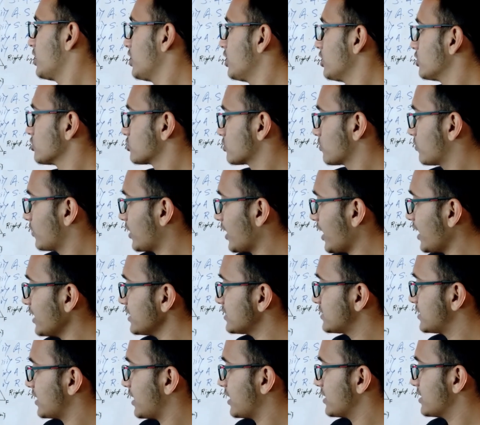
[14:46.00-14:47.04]
So when I
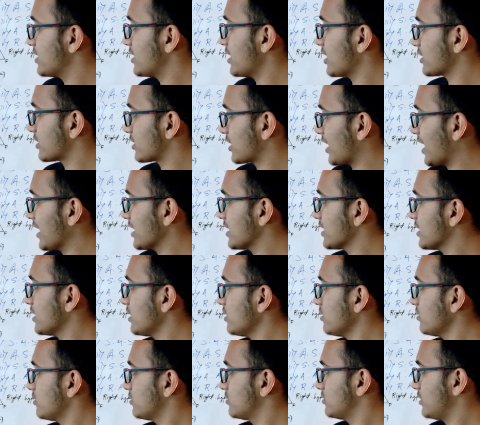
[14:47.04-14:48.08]
say that a triangle
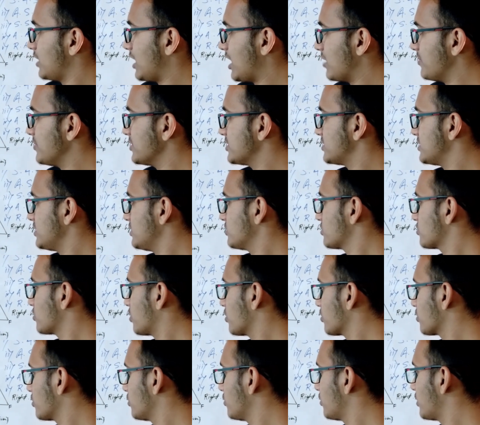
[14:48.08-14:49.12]
ABC is
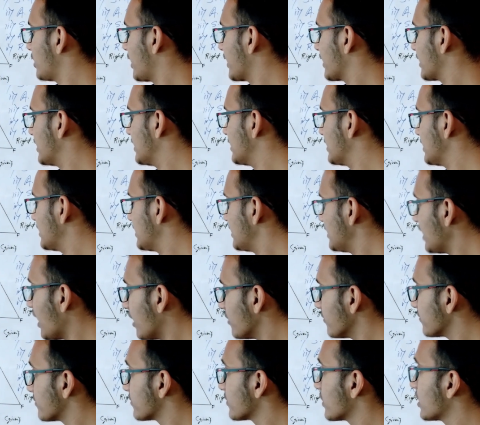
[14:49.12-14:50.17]
congruent to triangle DEF,
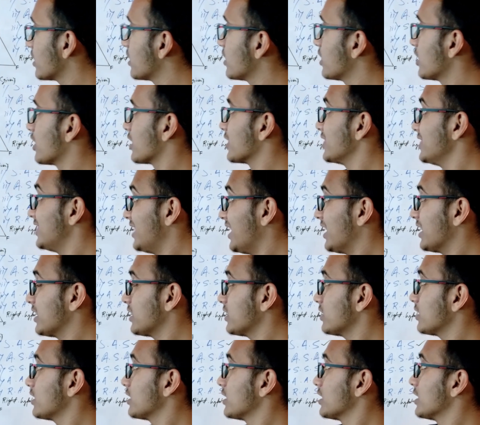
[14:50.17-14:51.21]
then
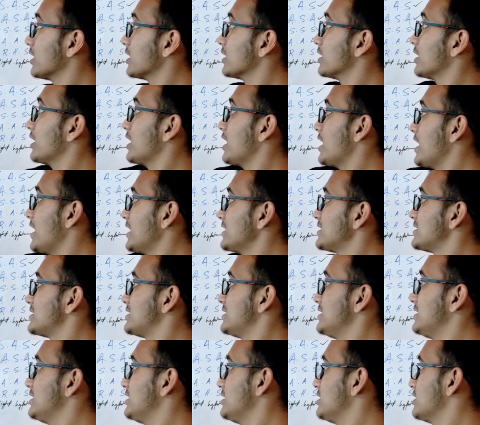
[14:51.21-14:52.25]

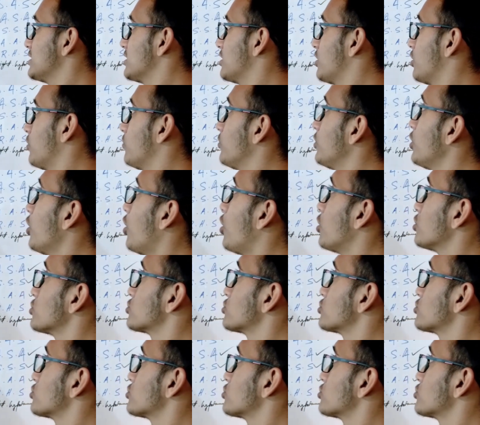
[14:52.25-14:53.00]
AC will also